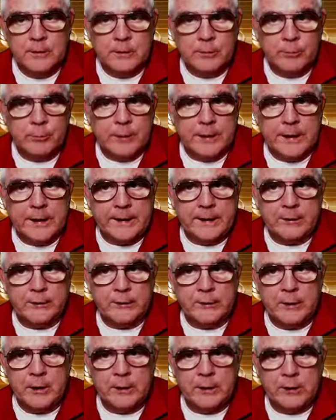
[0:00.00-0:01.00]
black
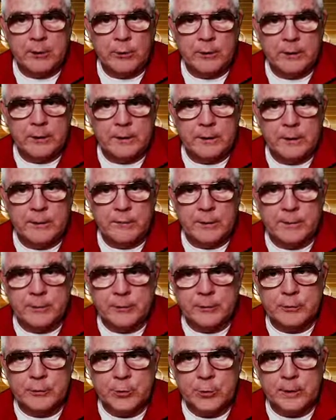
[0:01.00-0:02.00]
is not going to give up
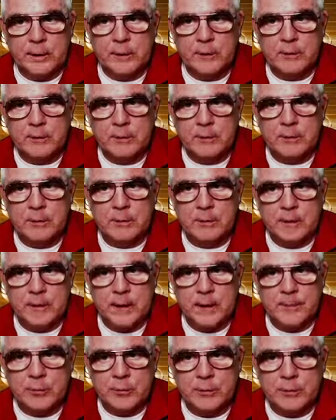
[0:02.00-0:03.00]
his queen to
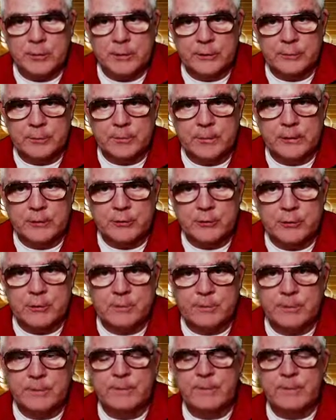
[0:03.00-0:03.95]
capture this bishop.